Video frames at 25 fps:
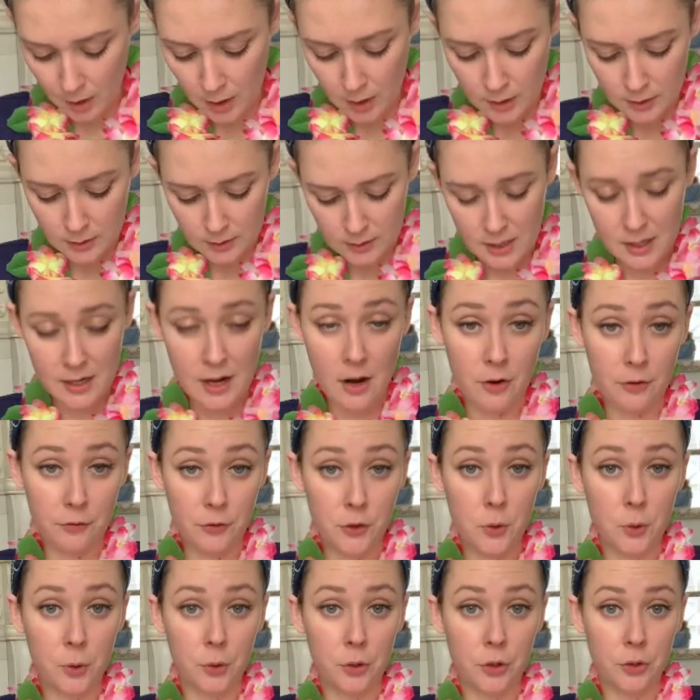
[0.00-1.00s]
See, now if you
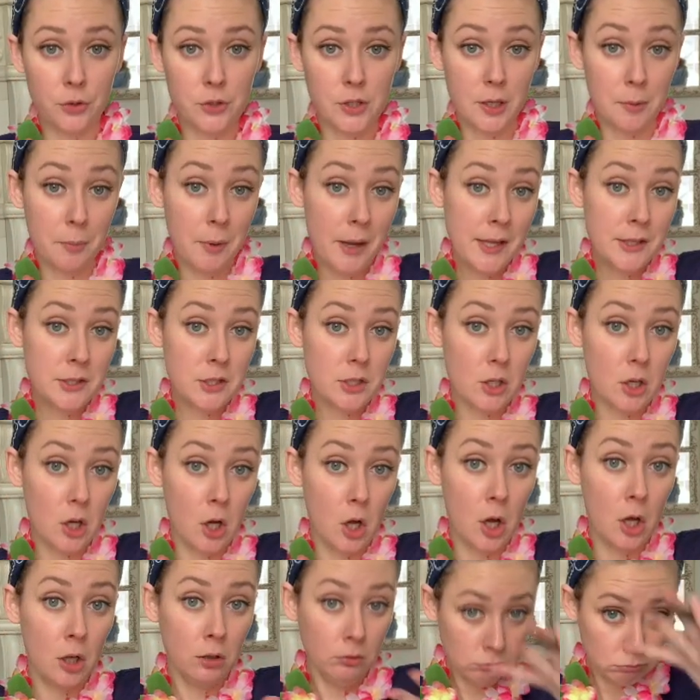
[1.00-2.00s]
were using a
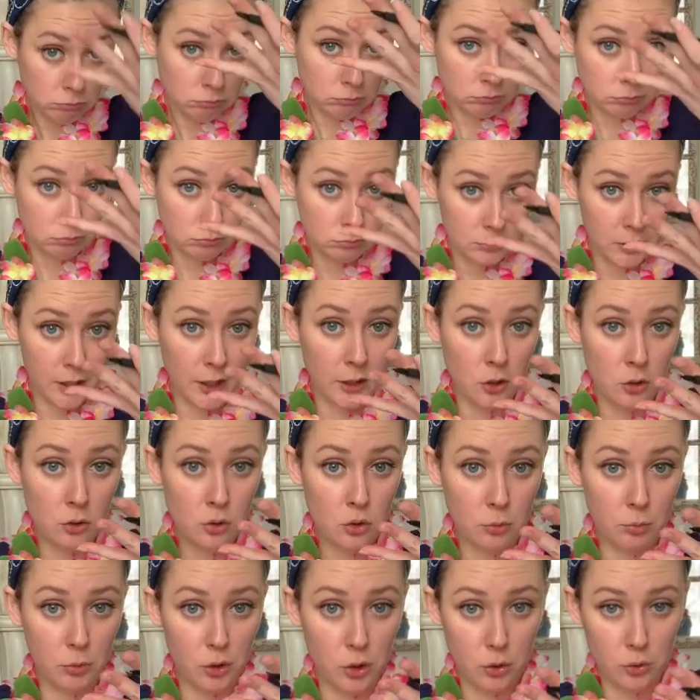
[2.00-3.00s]
pencil, like you
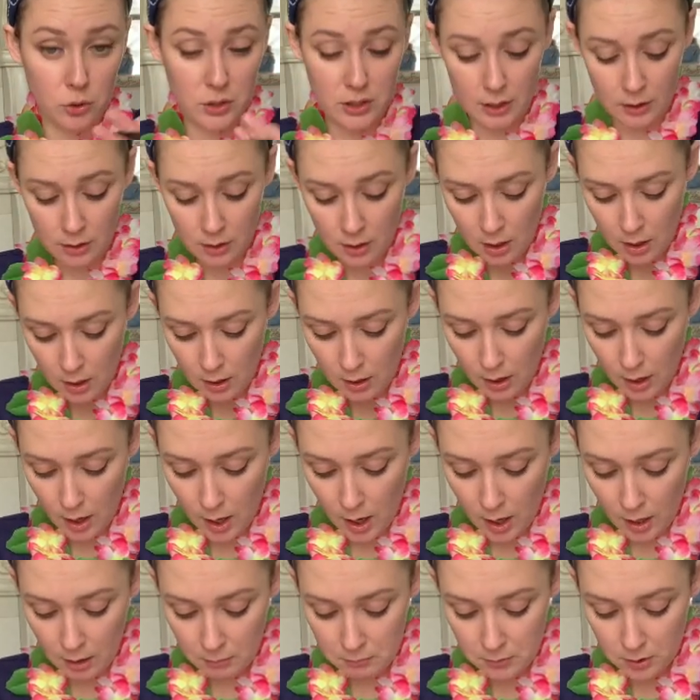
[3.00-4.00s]
should be using,
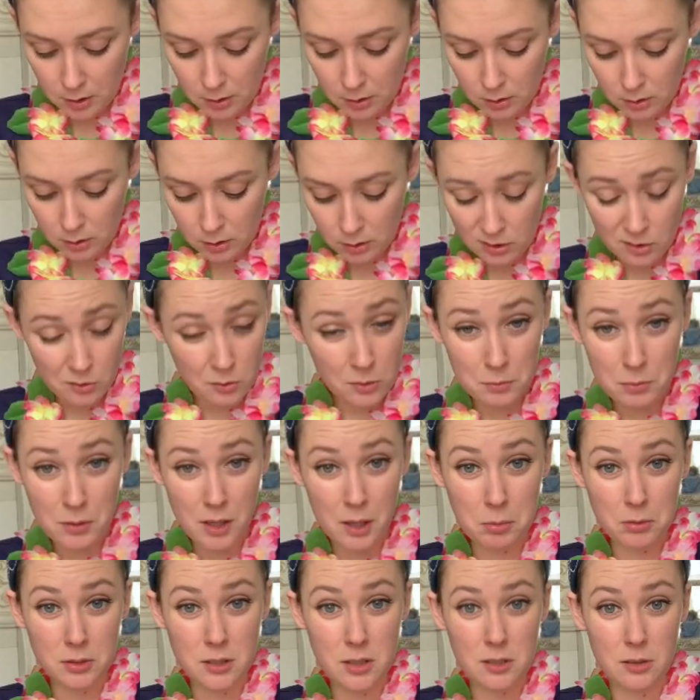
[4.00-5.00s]
you would be
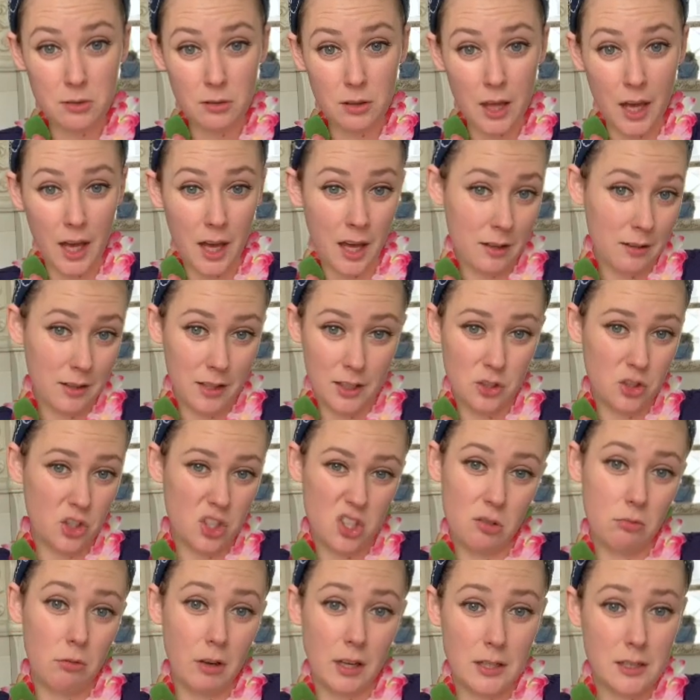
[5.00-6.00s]
able to do that and just
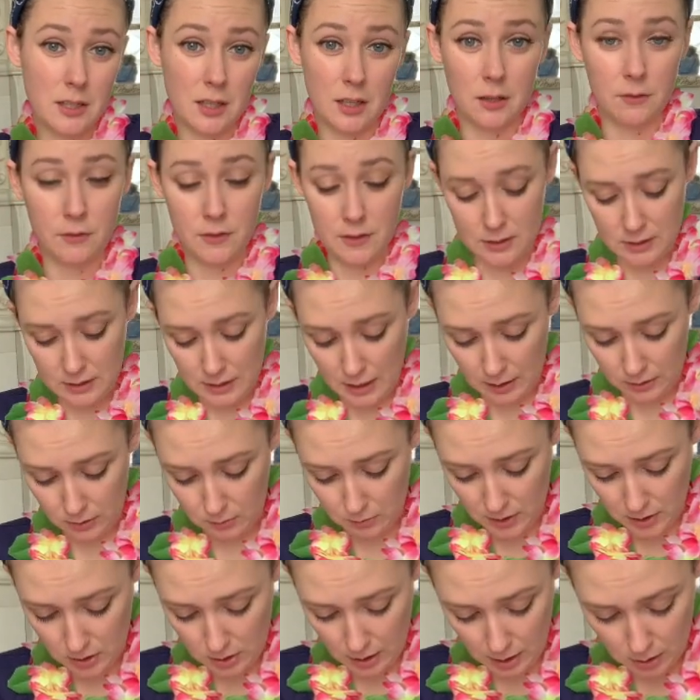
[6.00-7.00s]
erase it if it's not the
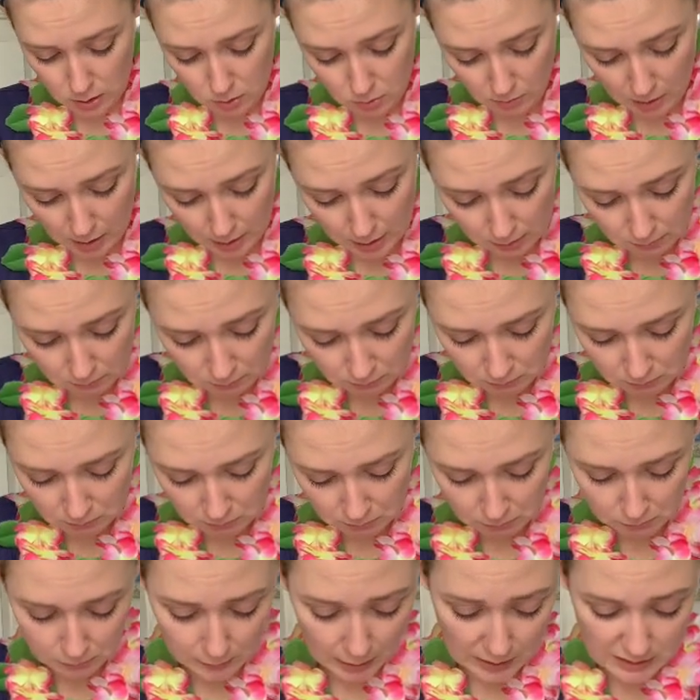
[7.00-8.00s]
way that you want it.
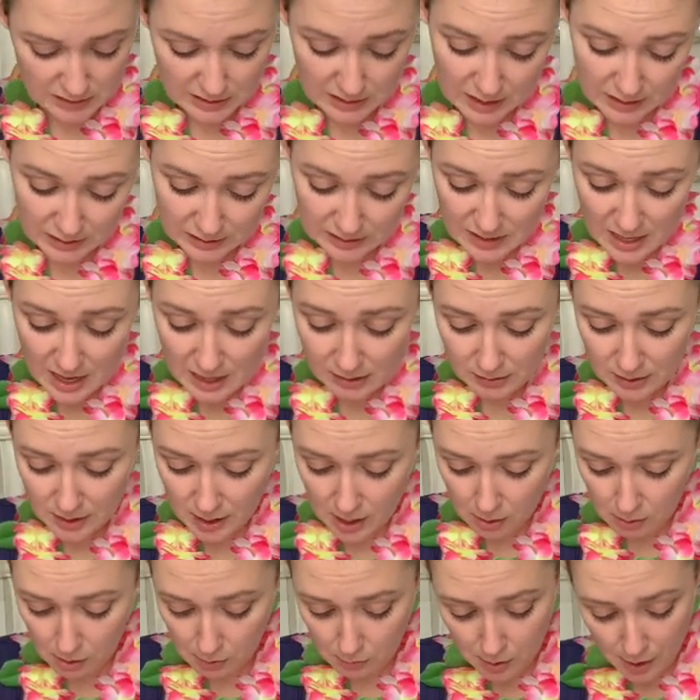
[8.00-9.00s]
That's not exactly
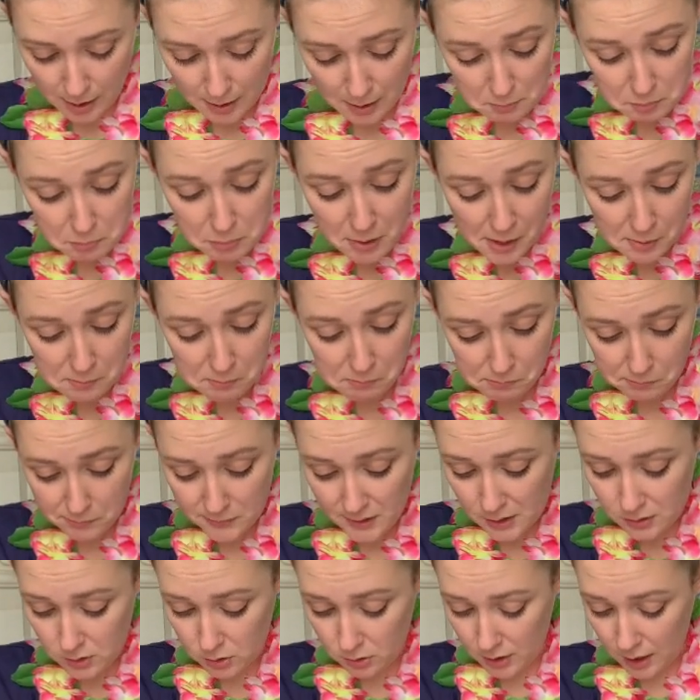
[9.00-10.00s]
how I want it, but
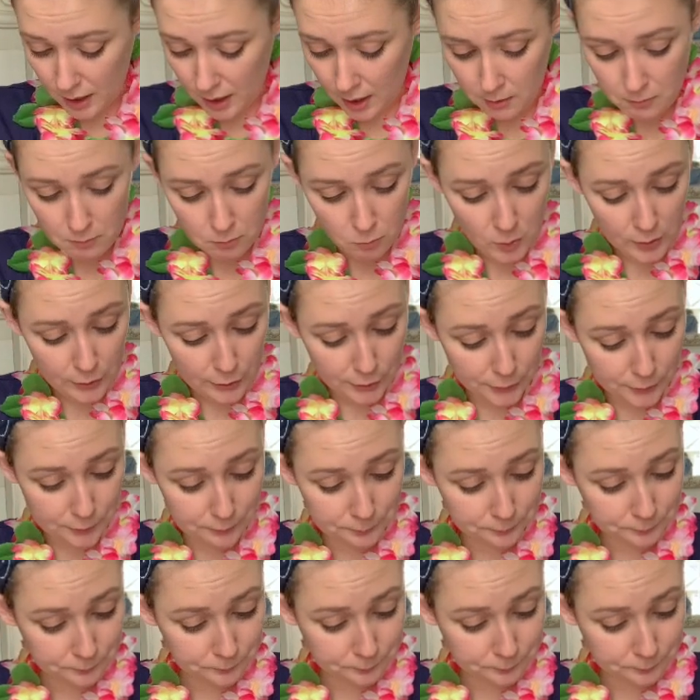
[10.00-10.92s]
that's okay, we learn.